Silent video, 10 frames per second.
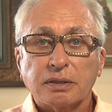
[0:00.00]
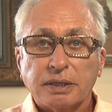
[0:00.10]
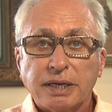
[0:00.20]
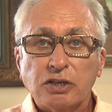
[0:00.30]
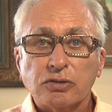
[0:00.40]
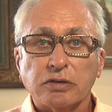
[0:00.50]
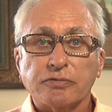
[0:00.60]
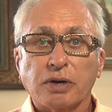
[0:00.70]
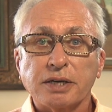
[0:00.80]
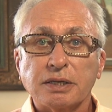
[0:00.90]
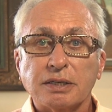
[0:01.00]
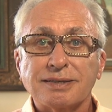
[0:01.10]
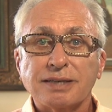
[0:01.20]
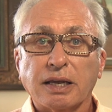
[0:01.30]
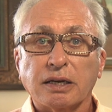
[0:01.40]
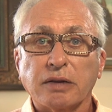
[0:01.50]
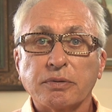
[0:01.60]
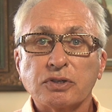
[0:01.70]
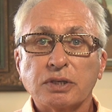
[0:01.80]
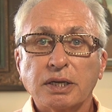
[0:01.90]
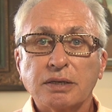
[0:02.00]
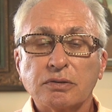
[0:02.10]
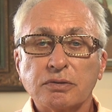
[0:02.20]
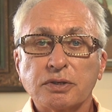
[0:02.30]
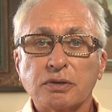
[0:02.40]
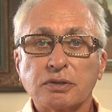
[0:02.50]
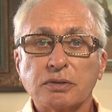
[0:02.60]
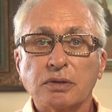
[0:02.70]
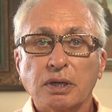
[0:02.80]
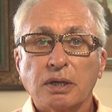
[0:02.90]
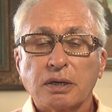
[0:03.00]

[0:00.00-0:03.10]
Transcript: the nature of writing in a second language and also to